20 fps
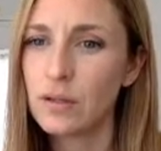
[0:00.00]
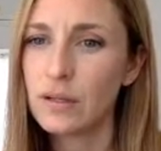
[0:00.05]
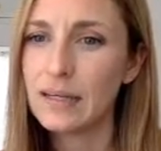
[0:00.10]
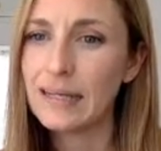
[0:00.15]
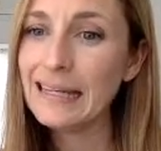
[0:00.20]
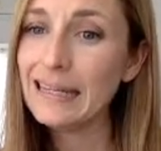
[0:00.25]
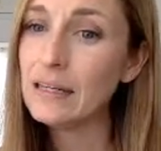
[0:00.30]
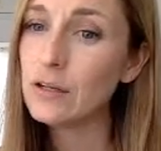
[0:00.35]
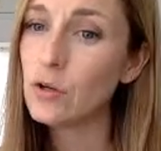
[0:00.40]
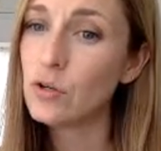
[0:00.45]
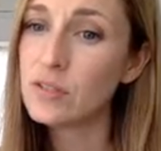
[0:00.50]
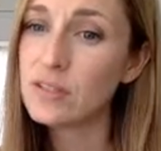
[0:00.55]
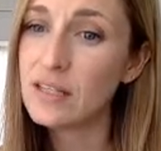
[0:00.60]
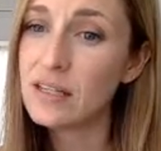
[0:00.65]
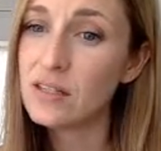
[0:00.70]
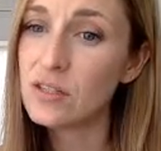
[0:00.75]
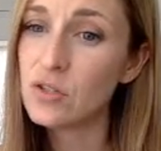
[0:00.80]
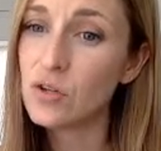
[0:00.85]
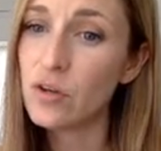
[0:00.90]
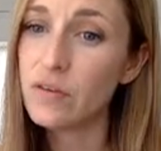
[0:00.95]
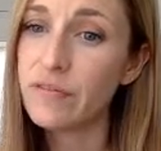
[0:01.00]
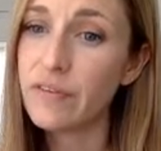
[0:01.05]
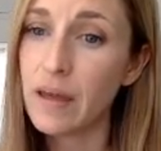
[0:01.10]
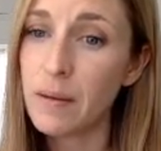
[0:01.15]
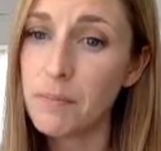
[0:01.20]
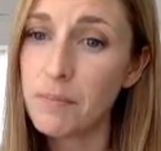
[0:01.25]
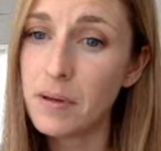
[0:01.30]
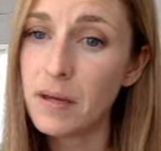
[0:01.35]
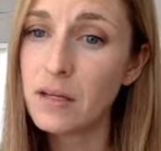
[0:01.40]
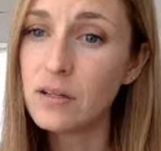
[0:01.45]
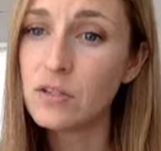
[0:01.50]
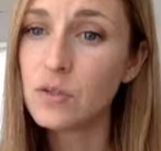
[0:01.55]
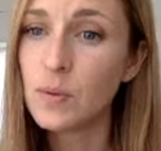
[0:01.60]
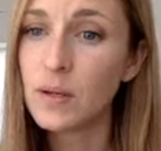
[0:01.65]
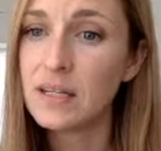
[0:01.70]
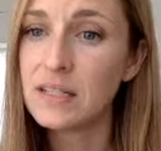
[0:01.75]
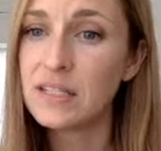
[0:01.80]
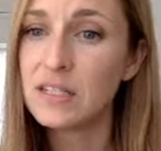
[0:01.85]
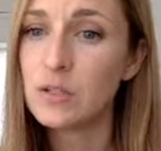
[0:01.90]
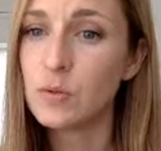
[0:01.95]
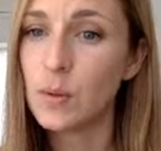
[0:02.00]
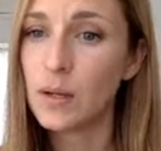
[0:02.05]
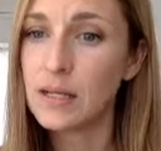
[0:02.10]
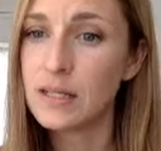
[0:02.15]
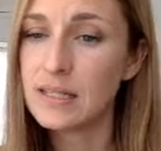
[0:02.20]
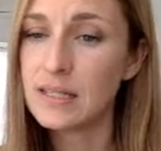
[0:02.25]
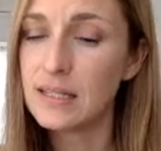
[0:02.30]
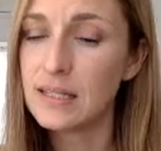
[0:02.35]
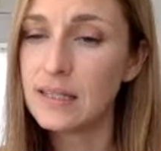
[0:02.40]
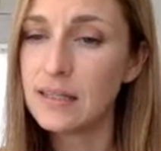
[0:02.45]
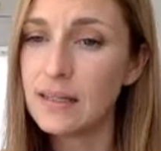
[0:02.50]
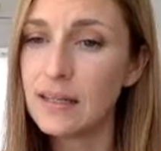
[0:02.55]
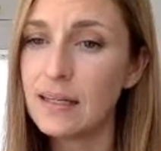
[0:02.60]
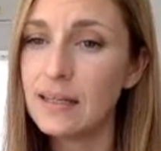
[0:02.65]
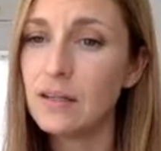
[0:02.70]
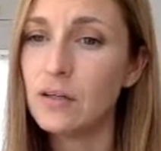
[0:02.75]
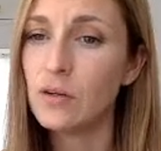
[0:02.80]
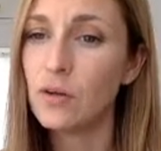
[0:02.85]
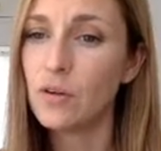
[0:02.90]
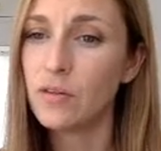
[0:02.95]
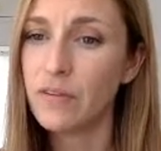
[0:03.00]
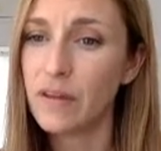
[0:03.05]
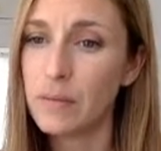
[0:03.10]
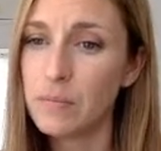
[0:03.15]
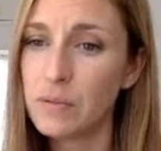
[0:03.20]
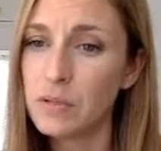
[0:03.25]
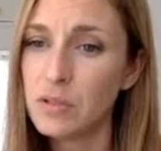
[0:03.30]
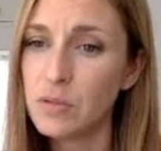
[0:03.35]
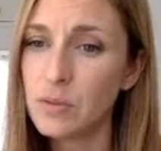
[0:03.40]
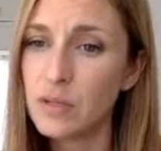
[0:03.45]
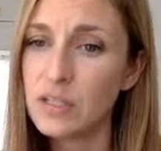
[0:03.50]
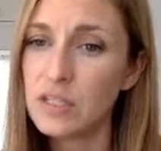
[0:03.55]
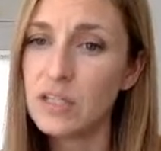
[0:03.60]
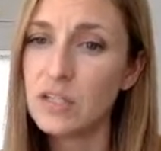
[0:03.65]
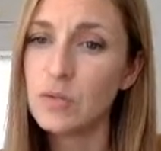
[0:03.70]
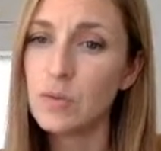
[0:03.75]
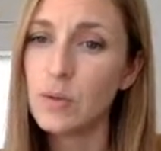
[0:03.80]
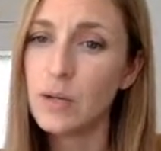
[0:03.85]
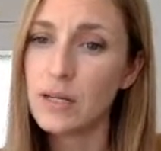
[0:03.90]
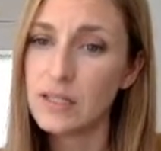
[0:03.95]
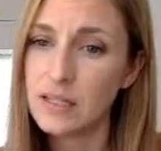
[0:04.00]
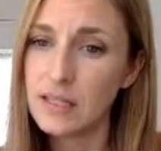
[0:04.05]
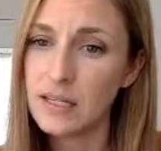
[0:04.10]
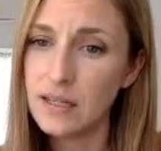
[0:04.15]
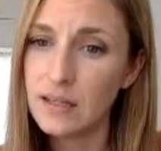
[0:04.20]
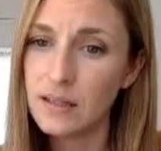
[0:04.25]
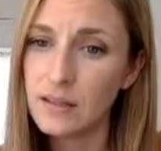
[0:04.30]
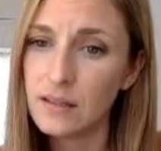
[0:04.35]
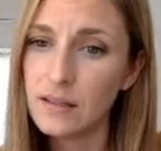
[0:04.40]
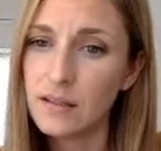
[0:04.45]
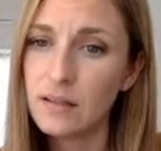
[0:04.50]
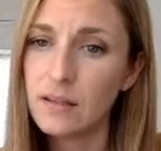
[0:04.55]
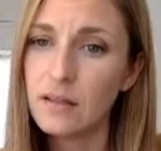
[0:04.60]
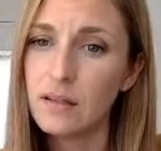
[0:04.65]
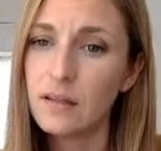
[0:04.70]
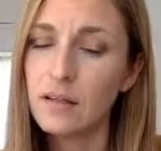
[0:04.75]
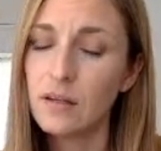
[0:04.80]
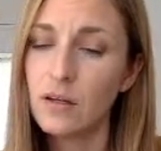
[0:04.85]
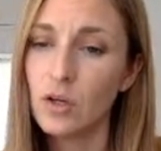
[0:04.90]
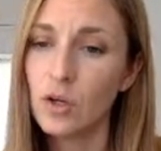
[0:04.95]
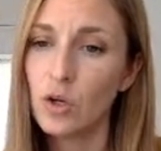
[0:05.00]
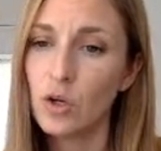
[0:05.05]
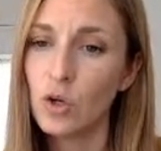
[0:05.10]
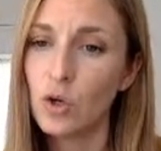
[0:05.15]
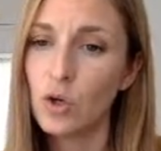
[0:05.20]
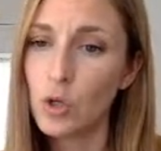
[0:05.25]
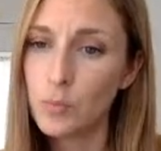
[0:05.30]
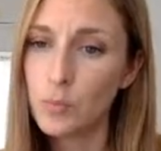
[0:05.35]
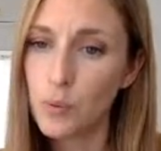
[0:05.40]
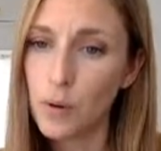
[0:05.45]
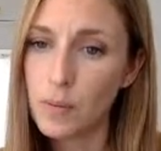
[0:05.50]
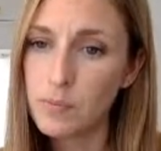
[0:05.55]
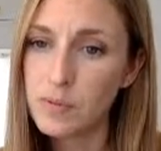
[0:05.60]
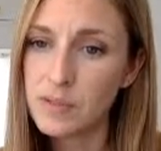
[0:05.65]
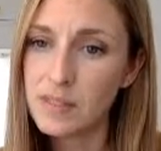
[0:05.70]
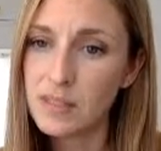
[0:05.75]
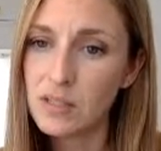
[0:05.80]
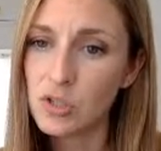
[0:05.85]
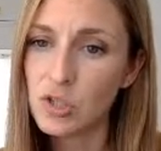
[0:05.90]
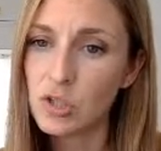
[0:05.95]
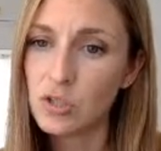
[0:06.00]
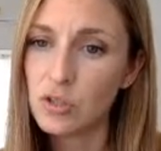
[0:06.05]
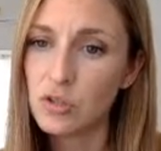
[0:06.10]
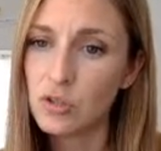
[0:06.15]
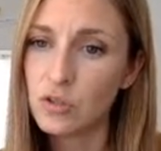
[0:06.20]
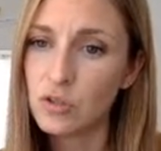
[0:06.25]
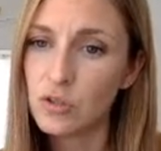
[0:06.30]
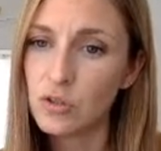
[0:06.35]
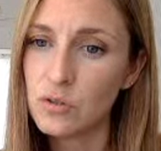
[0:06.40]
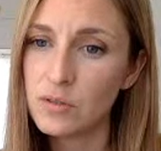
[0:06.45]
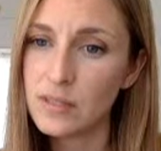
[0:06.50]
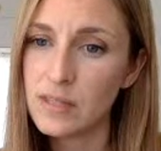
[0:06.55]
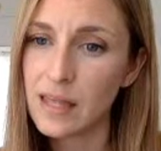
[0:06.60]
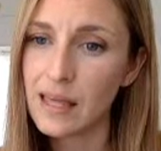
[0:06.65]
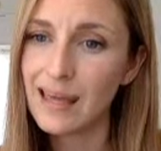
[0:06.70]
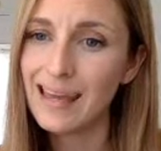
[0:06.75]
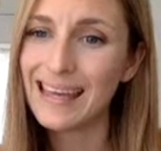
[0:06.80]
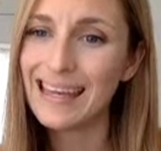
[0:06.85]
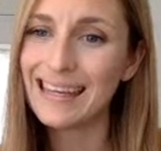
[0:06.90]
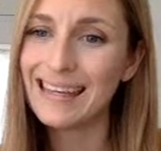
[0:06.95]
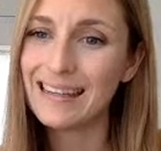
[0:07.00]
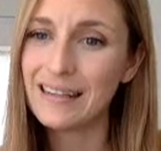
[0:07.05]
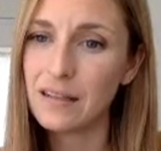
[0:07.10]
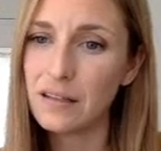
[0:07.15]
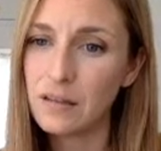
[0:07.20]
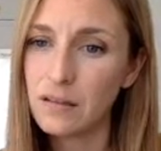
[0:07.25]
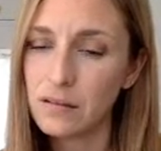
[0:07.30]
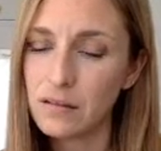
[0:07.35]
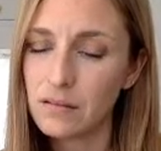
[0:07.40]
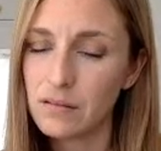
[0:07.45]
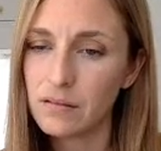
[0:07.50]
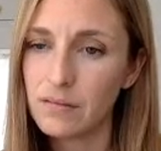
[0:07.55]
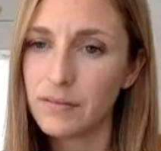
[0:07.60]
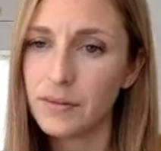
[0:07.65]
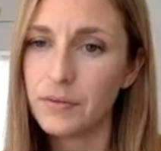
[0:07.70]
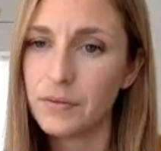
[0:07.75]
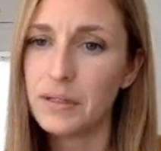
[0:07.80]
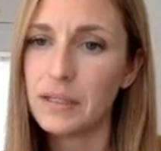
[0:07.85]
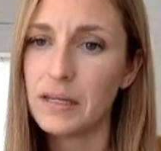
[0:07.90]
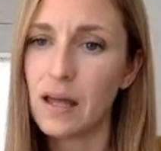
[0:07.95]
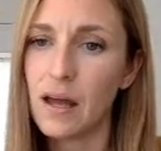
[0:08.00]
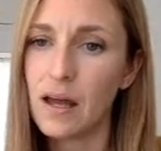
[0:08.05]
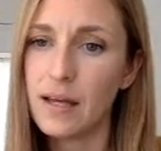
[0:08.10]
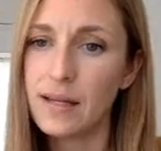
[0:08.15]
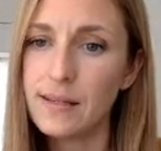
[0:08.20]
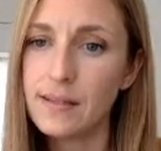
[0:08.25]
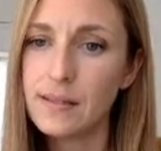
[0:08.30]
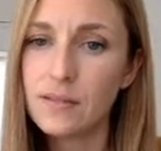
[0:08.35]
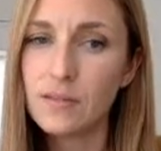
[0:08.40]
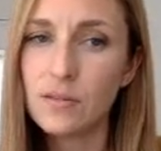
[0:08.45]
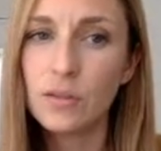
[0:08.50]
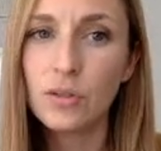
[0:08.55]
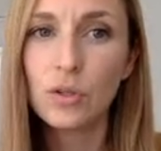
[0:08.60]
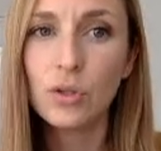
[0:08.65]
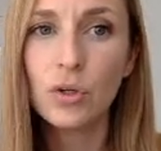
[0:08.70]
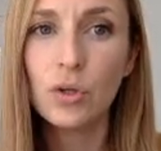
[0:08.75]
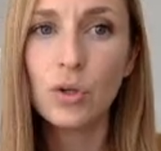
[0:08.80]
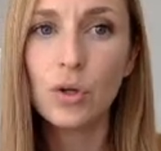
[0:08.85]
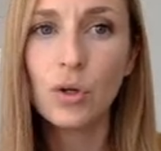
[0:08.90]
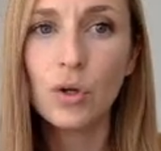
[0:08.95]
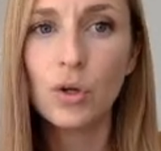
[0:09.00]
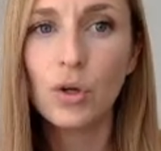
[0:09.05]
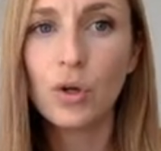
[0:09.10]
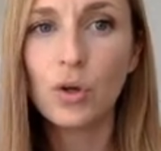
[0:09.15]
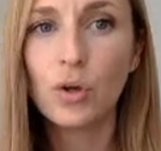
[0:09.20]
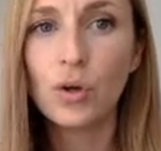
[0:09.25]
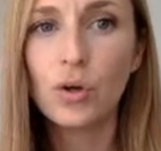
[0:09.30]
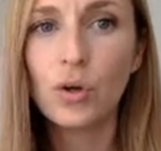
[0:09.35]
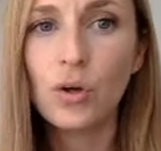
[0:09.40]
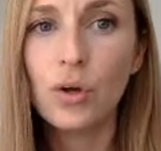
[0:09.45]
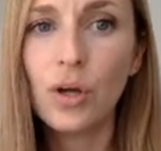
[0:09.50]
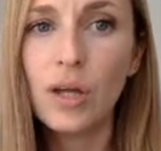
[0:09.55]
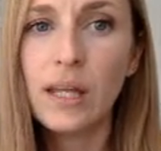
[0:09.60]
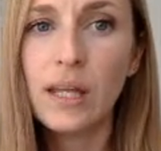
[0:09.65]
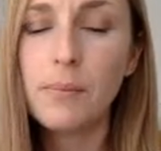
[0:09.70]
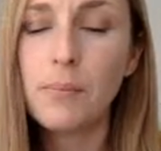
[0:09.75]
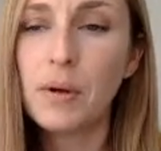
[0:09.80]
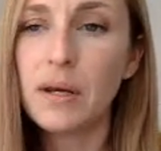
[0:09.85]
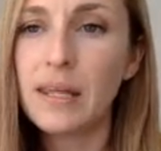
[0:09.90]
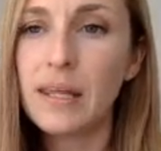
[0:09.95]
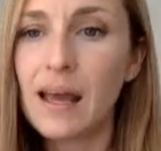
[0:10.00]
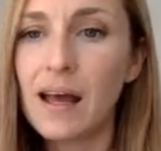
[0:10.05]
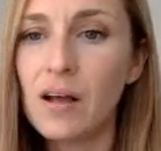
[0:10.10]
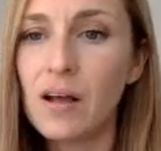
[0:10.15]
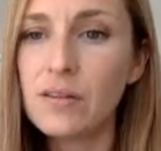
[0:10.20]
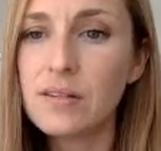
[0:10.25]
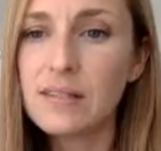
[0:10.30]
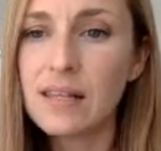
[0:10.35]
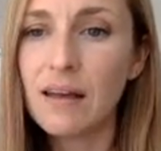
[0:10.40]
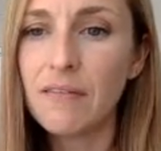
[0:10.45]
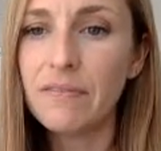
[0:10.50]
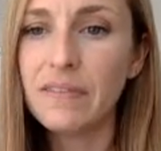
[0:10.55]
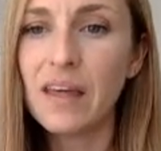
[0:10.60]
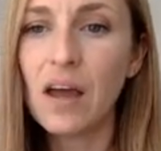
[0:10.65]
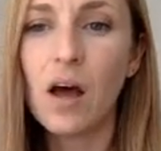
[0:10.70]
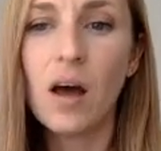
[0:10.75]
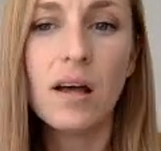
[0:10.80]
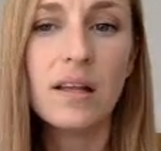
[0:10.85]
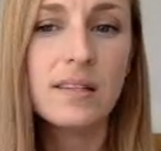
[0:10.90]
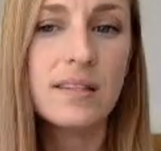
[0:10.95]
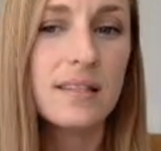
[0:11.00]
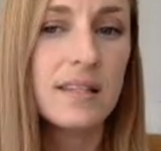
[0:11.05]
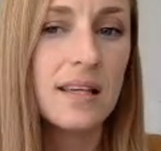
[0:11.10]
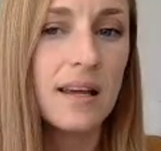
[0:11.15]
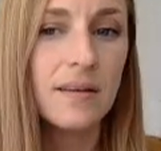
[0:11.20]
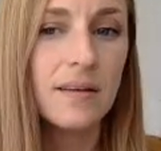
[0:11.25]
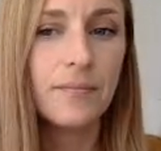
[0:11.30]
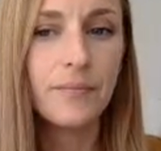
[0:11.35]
Lino says November 2020, in November 2020. Good preposition you used there, in. Very nice. Anybody else have the answer?